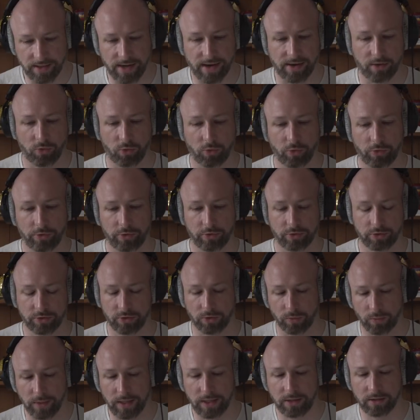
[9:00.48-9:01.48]
that order.
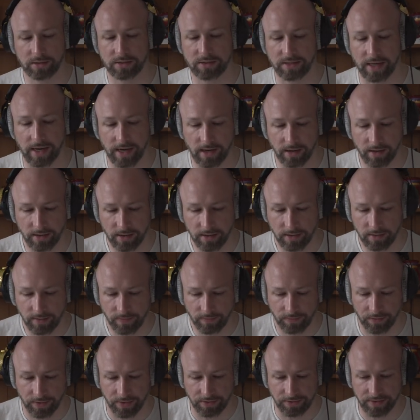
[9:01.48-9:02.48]
So we could say
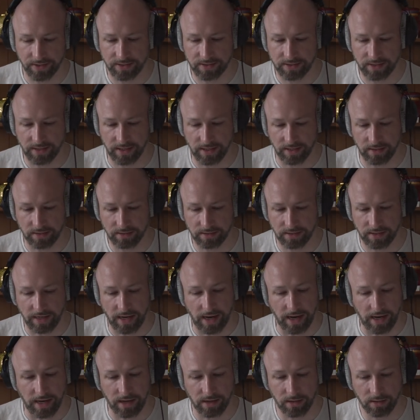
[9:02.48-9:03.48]
that this is
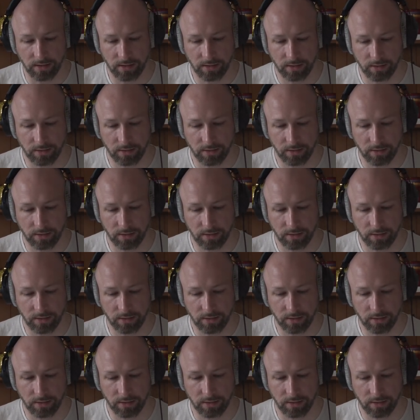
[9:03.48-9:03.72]
a